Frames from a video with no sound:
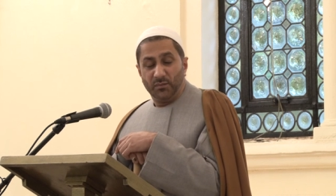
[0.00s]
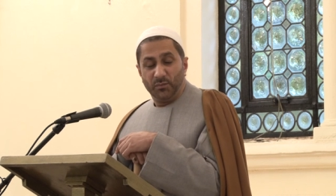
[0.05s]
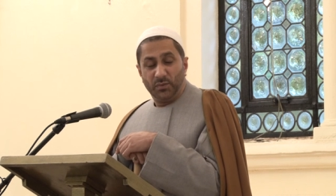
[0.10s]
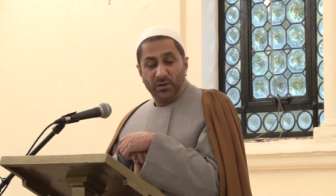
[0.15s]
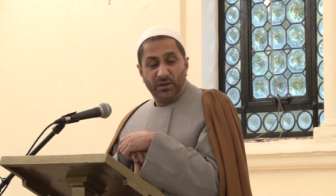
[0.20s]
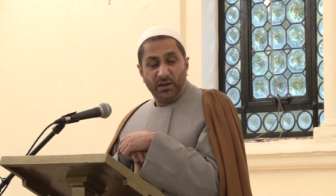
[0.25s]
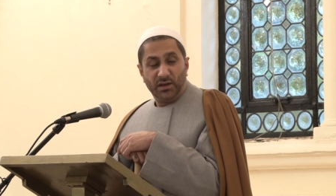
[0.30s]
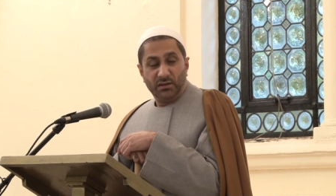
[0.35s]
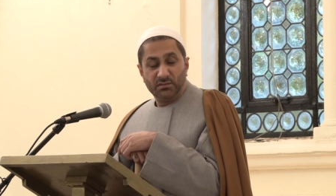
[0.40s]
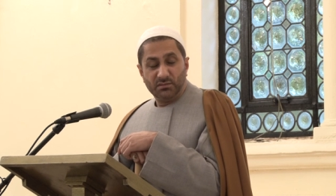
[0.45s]

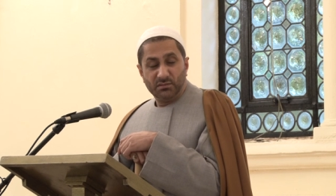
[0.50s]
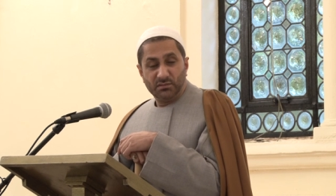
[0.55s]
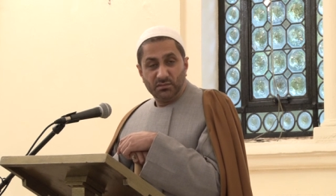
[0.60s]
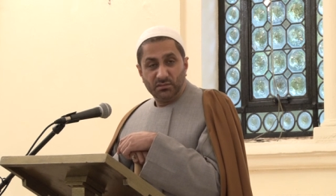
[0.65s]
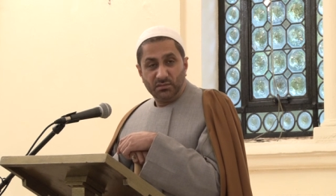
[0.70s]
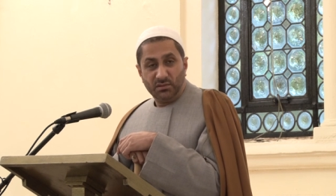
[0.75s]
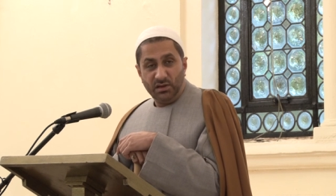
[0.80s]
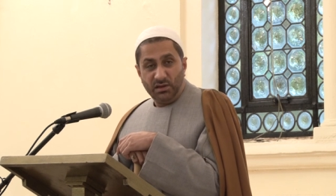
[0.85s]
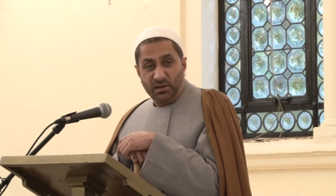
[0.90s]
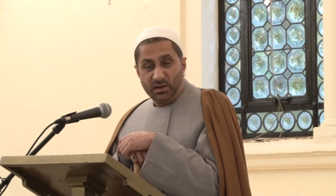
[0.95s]
But then,
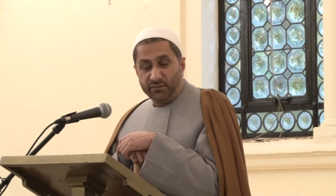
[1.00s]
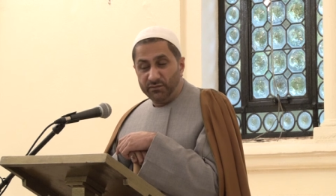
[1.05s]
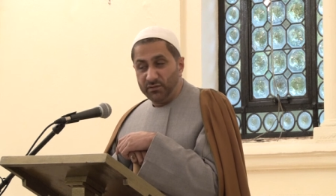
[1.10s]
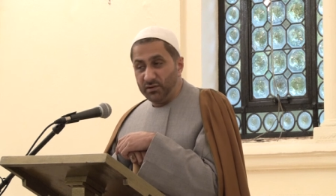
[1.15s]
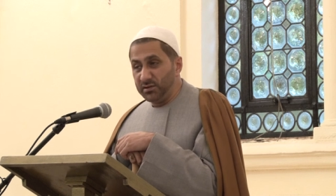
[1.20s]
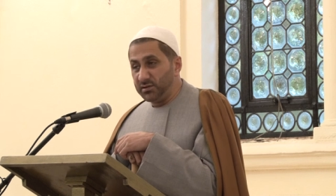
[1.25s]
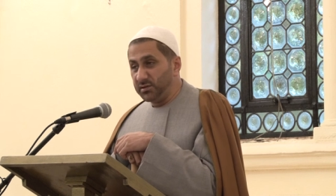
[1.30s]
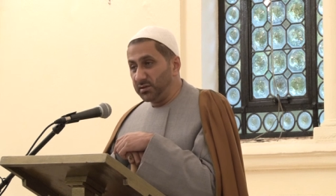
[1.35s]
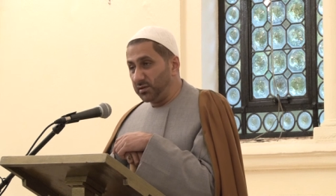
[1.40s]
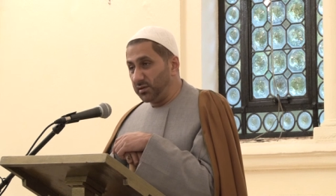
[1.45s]

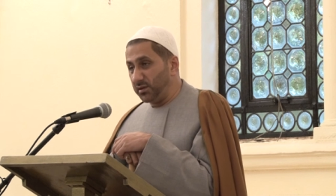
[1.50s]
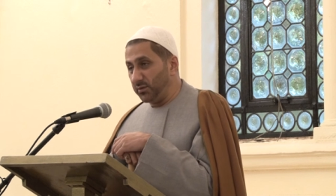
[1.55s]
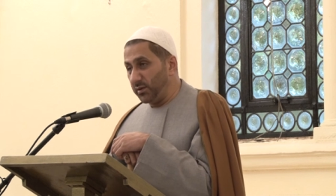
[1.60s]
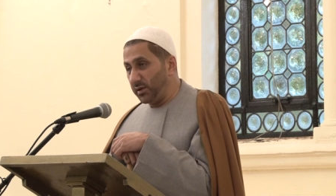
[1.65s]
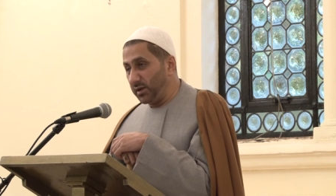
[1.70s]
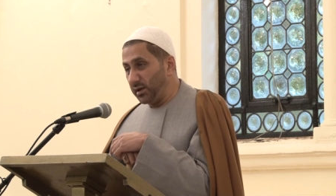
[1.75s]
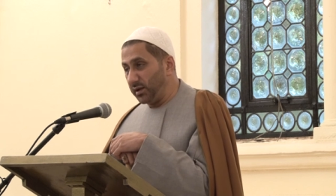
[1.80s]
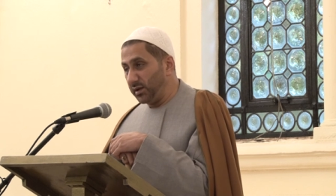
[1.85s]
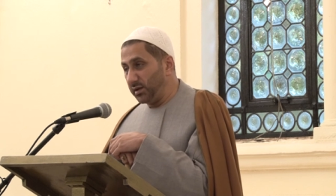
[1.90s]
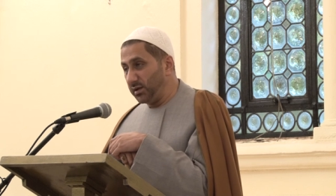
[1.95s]
inadvertently,
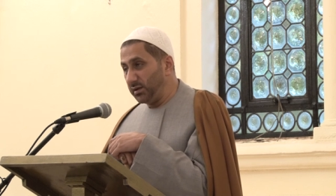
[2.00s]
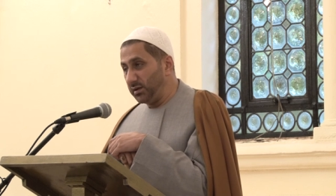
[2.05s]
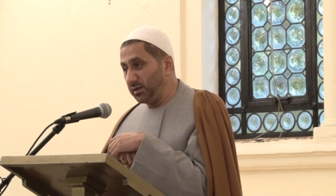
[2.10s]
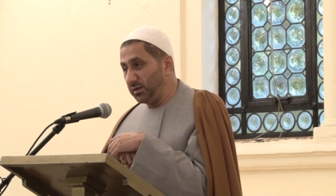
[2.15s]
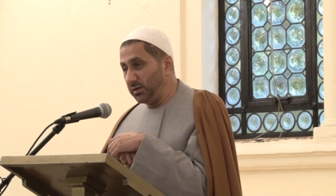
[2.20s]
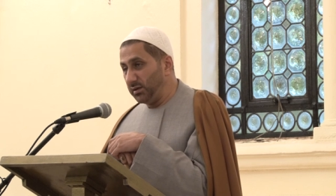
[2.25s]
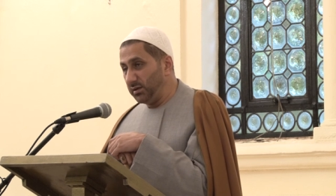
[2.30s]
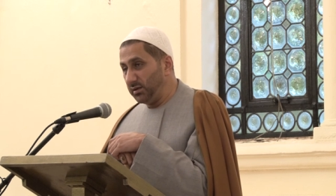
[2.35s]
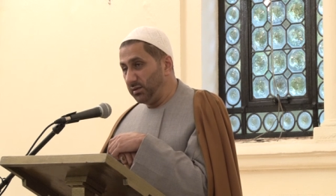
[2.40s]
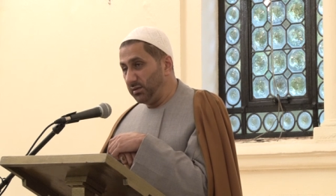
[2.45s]
when I
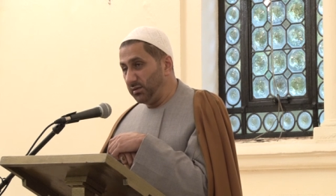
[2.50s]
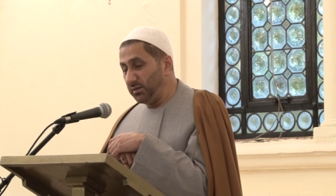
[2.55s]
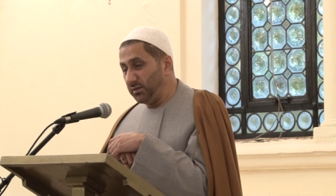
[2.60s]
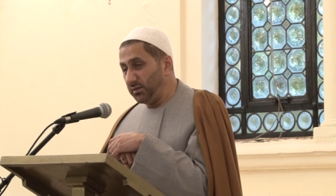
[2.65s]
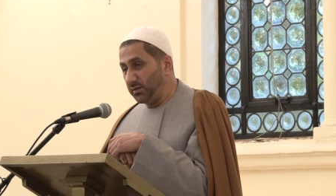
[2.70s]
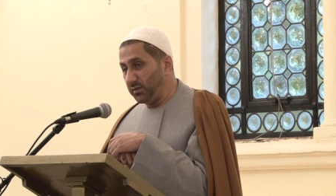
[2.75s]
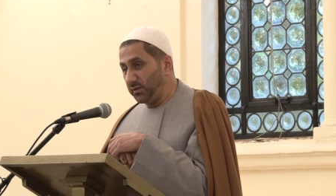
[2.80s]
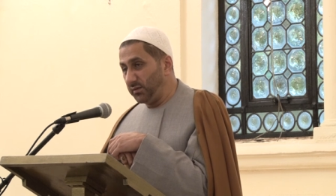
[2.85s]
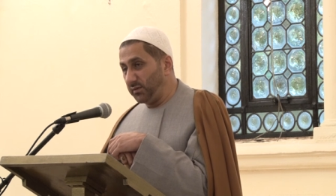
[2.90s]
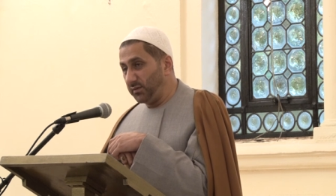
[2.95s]

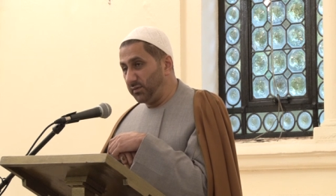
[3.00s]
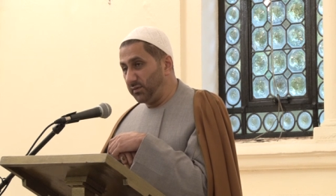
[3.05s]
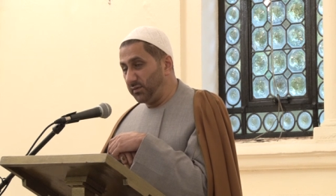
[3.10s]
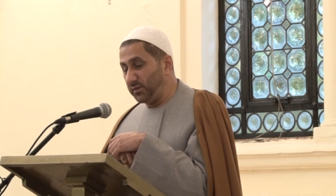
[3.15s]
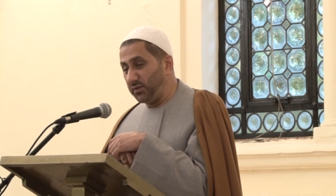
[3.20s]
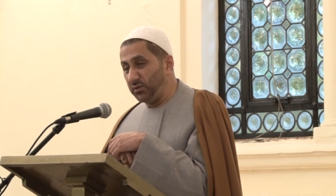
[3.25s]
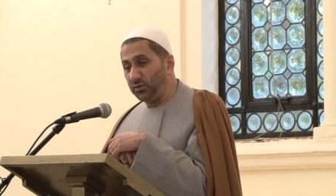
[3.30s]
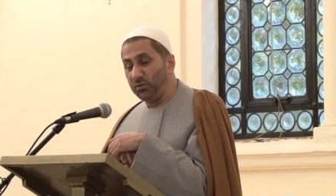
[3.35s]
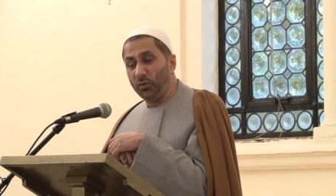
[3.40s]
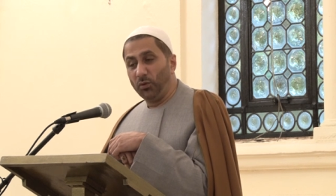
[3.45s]

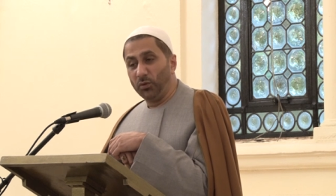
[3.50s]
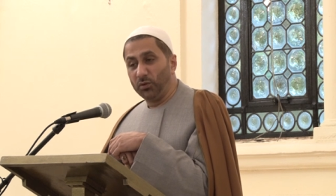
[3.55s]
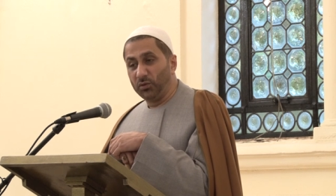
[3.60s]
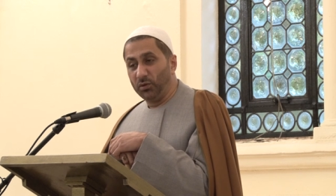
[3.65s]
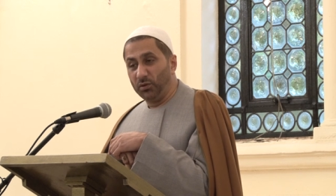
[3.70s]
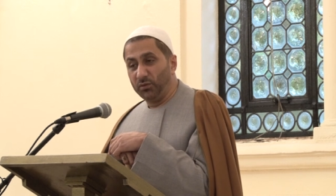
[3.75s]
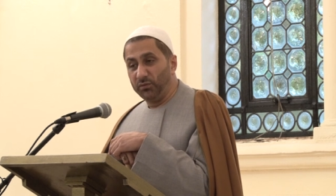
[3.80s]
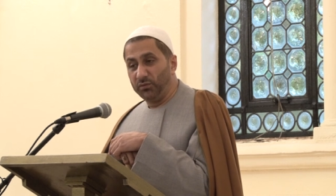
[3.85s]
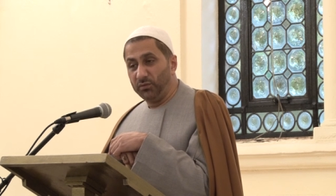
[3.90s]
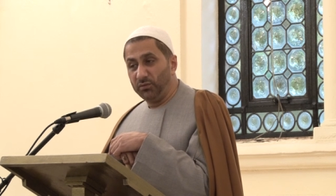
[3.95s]
thought
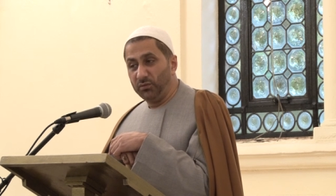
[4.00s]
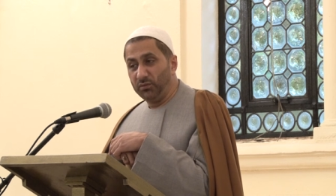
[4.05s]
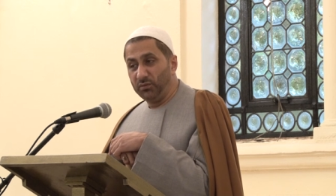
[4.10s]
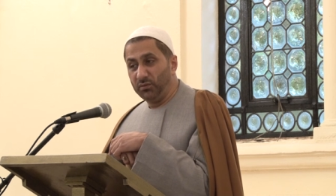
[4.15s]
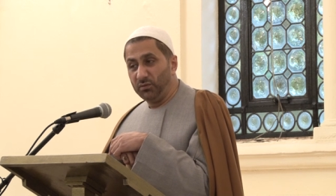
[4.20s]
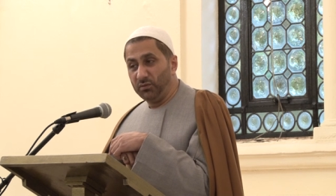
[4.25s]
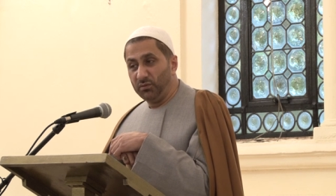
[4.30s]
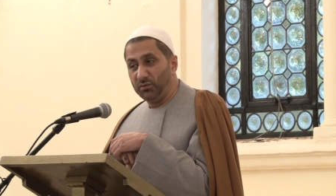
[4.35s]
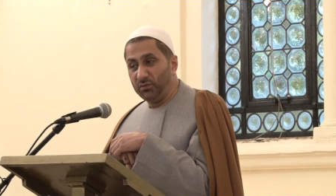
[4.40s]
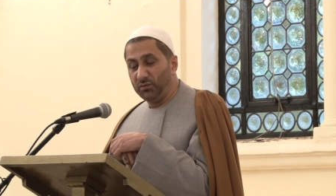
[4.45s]
of
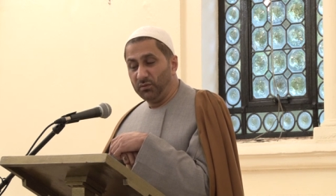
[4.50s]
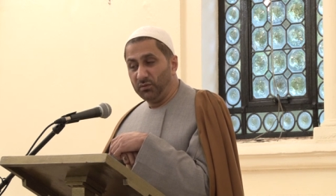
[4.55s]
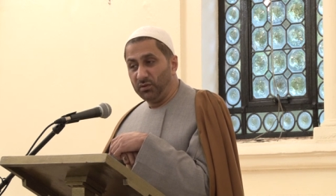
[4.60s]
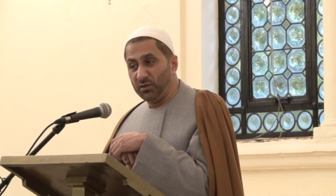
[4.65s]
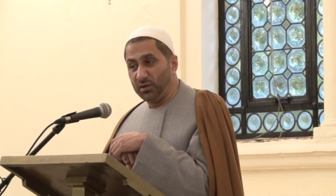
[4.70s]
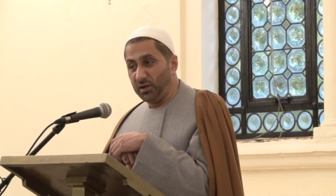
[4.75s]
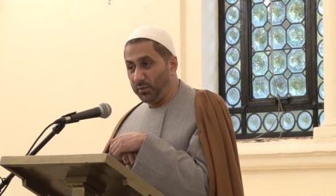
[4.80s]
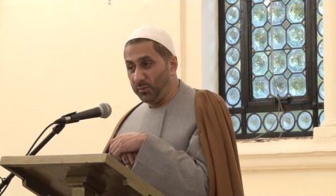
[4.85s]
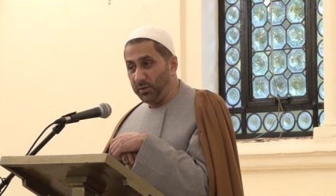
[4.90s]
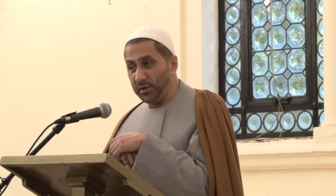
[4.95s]

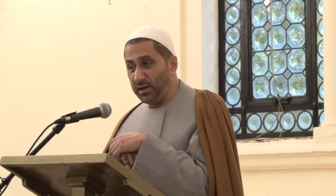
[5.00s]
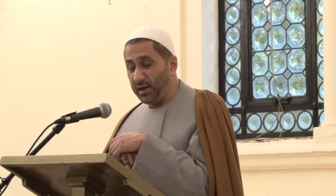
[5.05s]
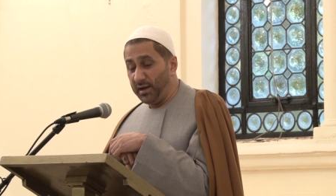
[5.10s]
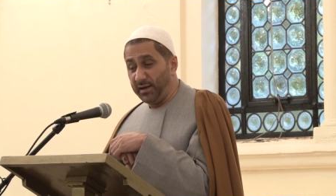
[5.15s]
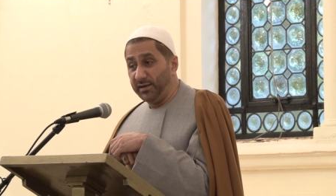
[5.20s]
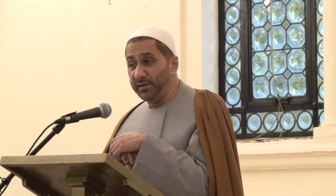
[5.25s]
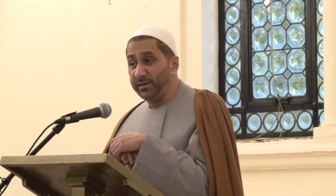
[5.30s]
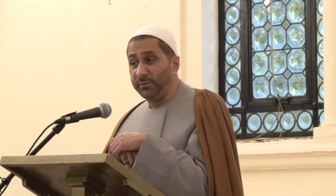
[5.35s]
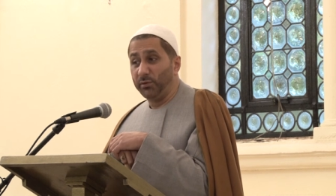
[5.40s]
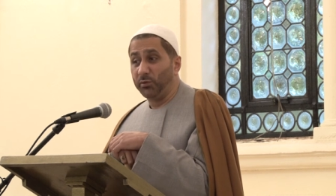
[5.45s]
Karbala, I
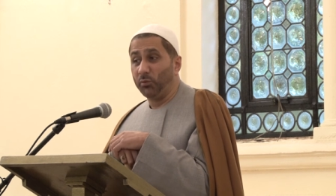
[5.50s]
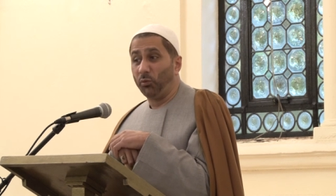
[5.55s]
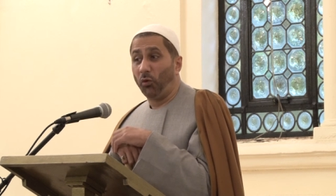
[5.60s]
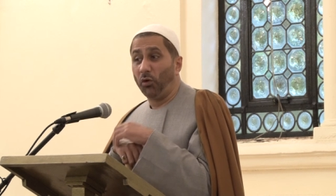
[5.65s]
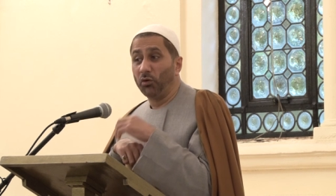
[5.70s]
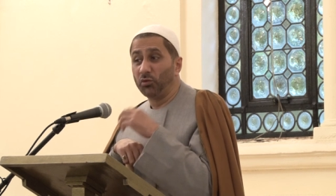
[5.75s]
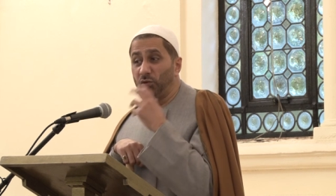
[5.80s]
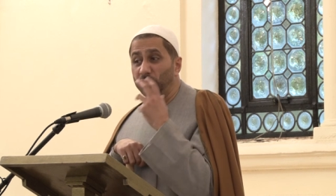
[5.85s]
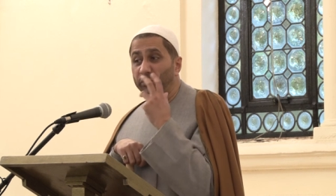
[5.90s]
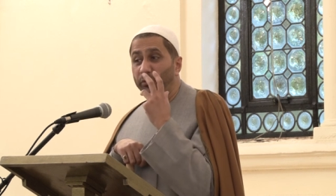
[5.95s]
didn't even
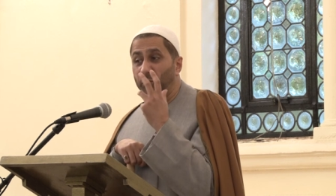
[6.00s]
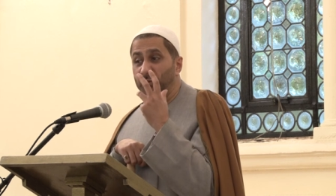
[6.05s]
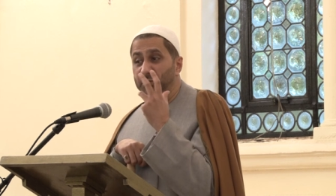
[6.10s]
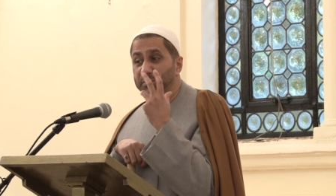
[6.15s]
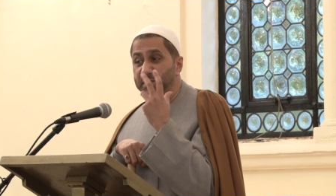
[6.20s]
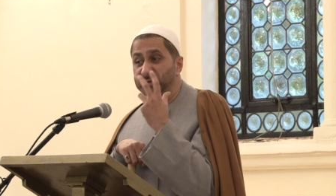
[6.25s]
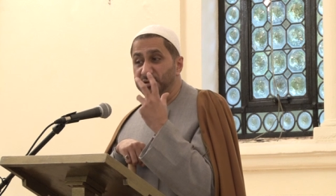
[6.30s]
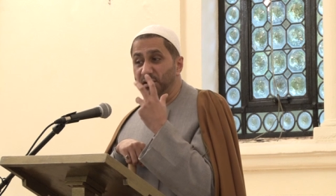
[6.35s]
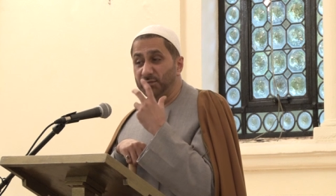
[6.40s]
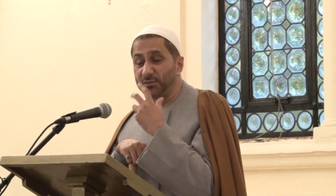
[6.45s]
want to force
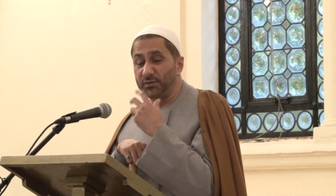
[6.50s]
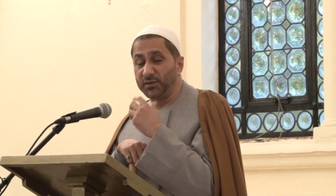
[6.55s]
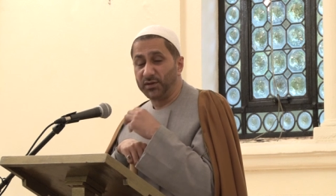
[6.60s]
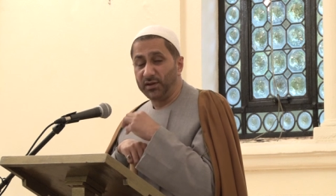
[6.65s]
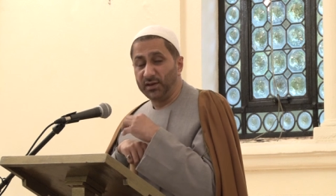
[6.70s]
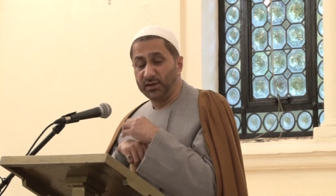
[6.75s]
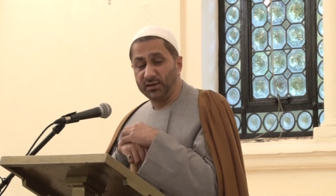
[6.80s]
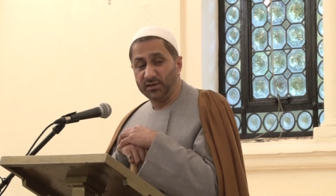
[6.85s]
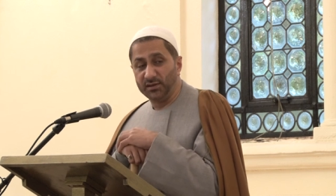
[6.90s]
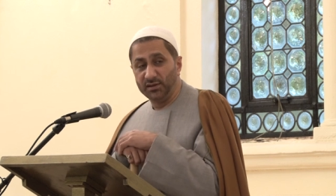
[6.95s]
myself to
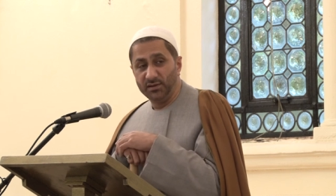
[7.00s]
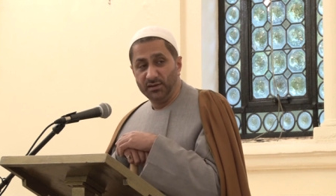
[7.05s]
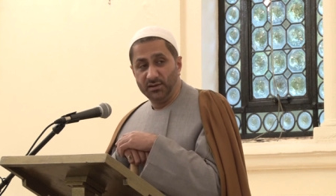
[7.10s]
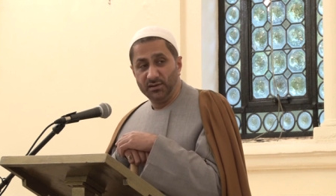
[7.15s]
think.